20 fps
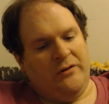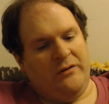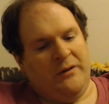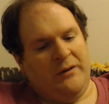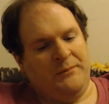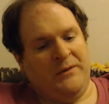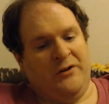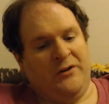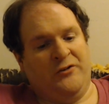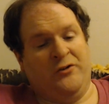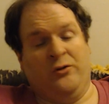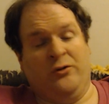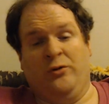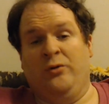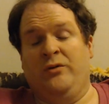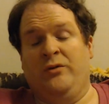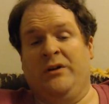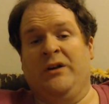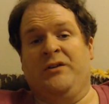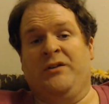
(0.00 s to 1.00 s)
I'm not sure
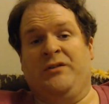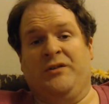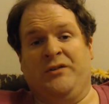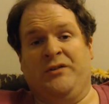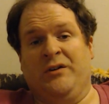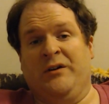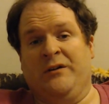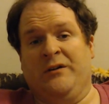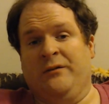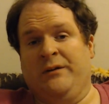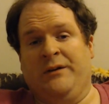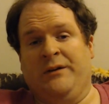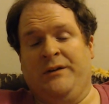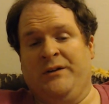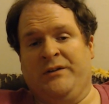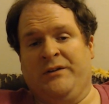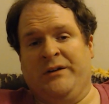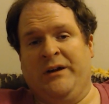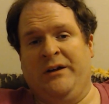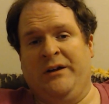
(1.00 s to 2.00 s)
who does the slaughtering in
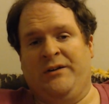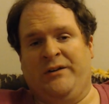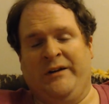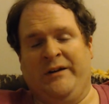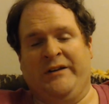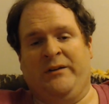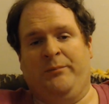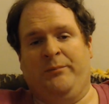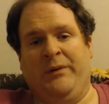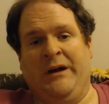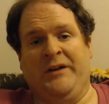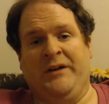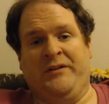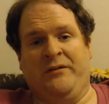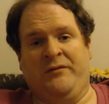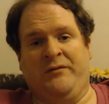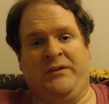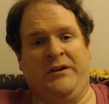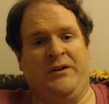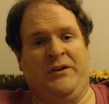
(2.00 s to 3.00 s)
this case, because that's a
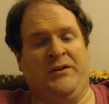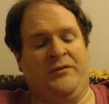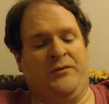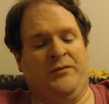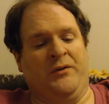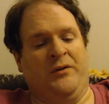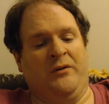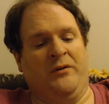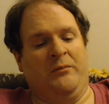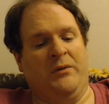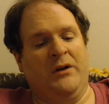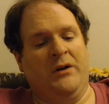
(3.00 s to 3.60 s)
passive tense verb.